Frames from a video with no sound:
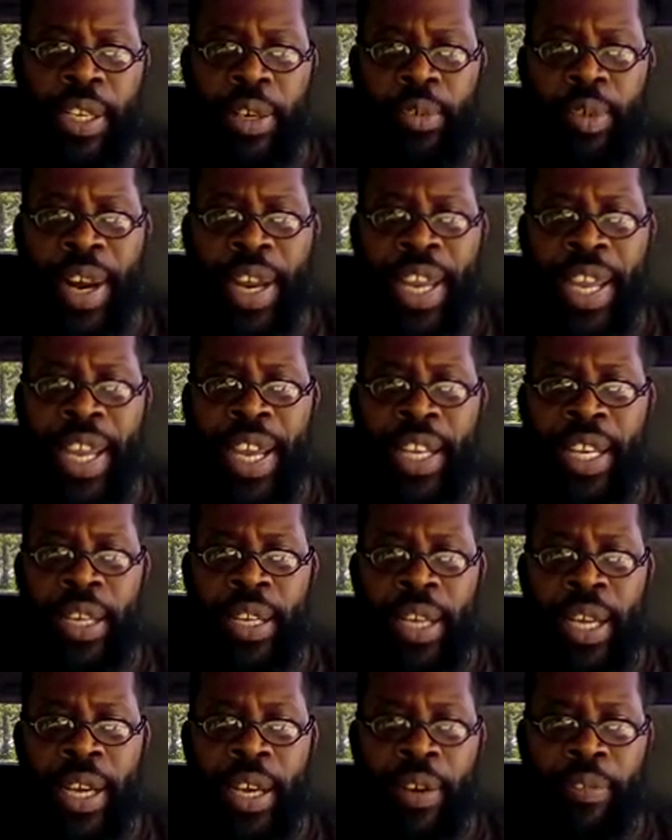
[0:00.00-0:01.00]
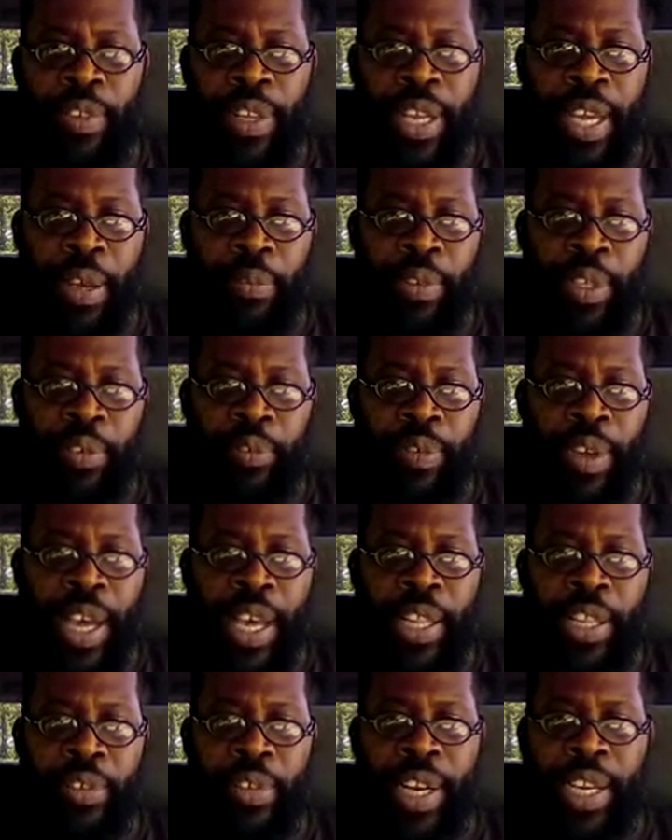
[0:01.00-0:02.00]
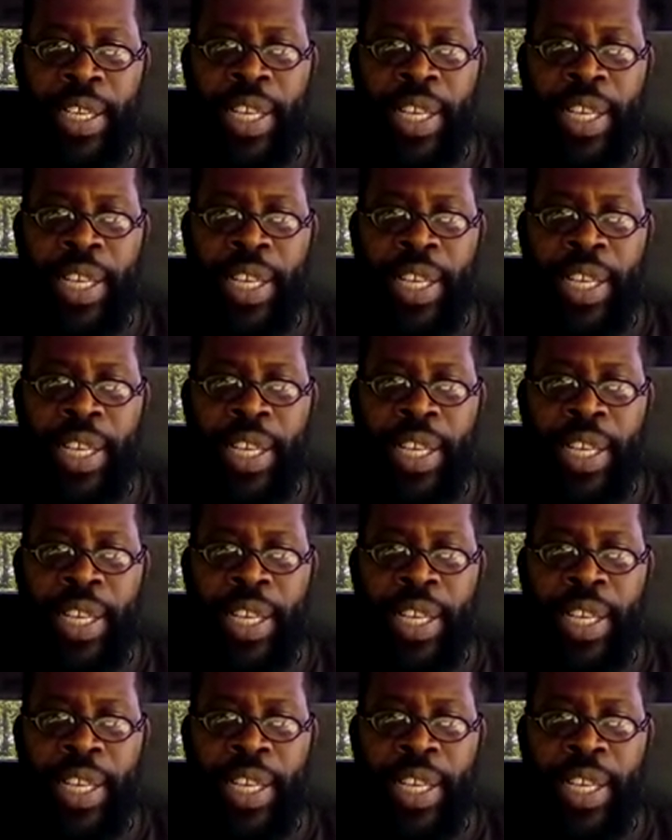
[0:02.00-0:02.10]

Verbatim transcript: the right hand of the, of the Heavenly Father right